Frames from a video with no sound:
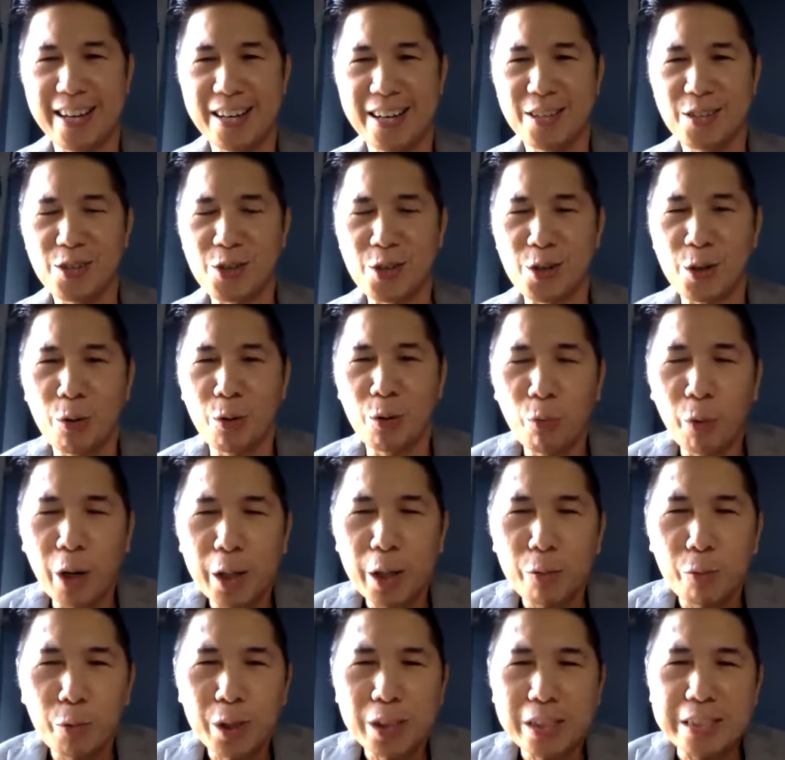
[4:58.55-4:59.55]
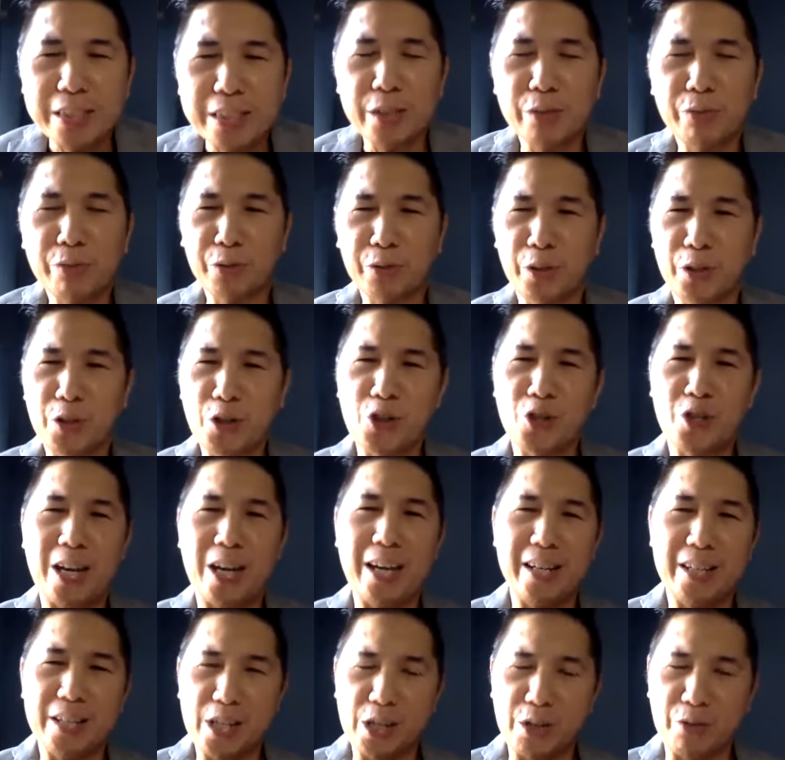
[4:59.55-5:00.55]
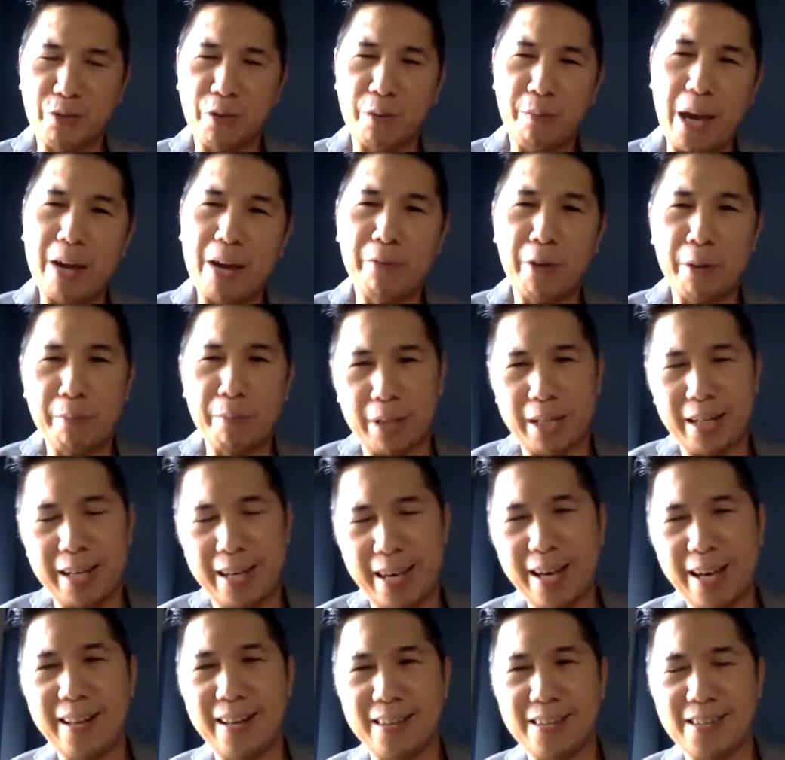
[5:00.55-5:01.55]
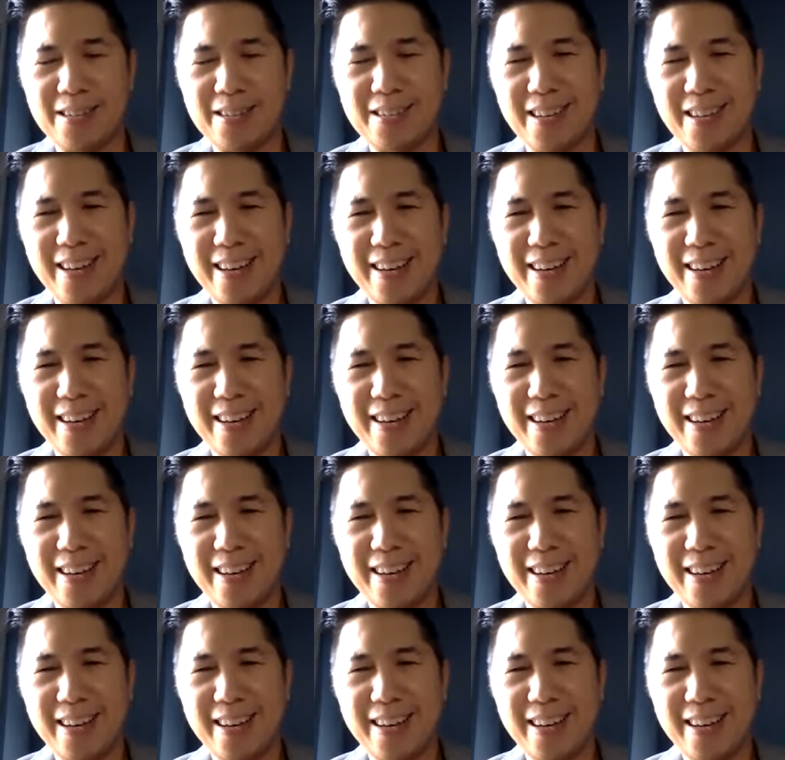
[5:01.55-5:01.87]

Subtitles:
So what will differentiate us from everybody else?